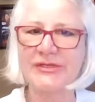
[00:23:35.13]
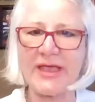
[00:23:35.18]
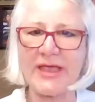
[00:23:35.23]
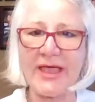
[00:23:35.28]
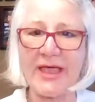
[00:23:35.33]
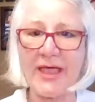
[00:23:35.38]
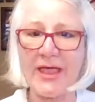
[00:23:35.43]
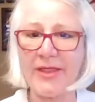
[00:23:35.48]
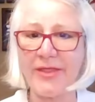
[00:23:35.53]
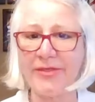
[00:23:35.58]

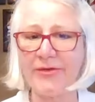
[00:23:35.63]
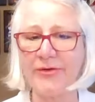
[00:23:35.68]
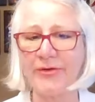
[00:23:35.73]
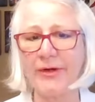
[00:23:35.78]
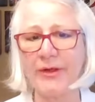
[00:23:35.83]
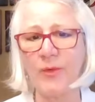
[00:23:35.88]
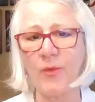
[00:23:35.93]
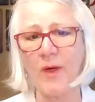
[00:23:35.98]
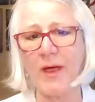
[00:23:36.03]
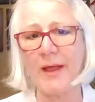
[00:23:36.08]

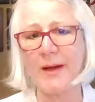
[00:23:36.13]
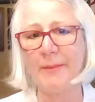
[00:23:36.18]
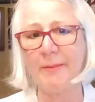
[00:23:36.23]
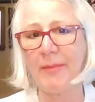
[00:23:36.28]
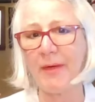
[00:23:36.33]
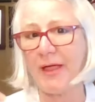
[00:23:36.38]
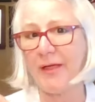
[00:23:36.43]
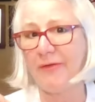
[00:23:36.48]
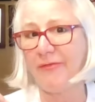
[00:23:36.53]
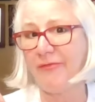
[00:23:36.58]
31
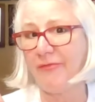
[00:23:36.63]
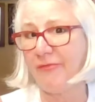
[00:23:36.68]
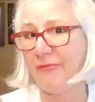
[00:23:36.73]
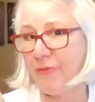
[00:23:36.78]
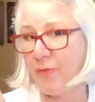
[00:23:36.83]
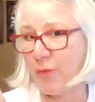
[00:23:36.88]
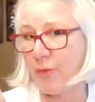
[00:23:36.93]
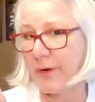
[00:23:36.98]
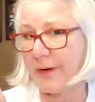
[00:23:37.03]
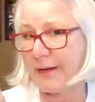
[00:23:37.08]
by
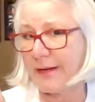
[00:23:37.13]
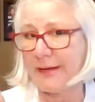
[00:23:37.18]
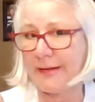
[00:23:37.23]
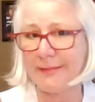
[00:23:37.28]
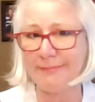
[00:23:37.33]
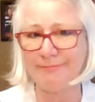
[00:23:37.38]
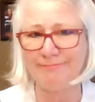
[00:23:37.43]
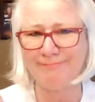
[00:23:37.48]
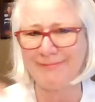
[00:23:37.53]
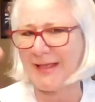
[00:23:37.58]

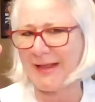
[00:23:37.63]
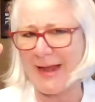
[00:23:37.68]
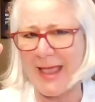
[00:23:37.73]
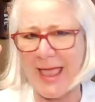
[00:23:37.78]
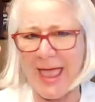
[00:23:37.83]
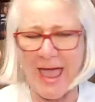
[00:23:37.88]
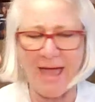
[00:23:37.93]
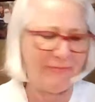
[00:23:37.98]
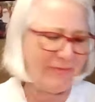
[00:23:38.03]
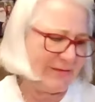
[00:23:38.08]
40 and a
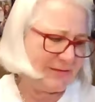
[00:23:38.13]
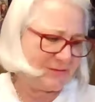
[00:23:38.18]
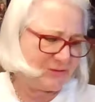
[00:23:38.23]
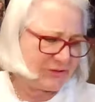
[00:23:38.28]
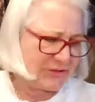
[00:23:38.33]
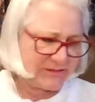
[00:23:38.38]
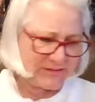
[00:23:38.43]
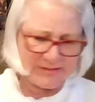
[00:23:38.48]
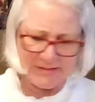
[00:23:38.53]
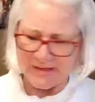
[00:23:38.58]
half
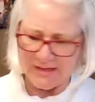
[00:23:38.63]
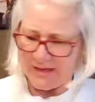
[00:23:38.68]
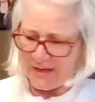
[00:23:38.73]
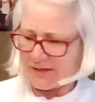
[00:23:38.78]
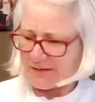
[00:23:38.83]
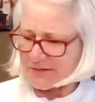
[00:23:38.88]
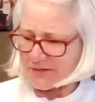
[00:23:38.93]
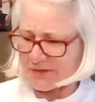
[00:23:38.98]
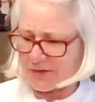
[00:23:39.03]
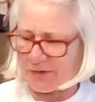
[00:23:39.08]
inches.
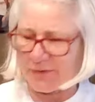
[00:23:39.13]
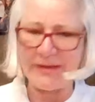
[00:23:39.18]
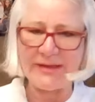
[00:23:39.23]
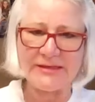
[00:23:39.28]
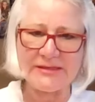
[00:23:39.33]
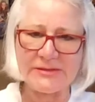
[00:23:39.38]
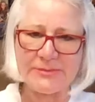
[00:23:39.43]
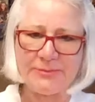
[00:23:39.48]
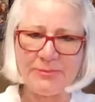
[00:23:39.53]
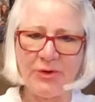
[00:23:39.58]
So
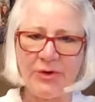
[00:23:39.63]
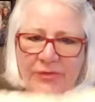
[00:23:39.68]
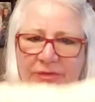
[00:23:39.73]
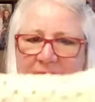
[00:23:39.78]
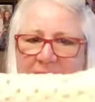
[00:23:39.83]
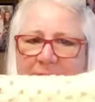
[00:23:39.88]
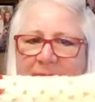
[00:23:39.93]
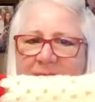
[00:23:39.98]
it's perfect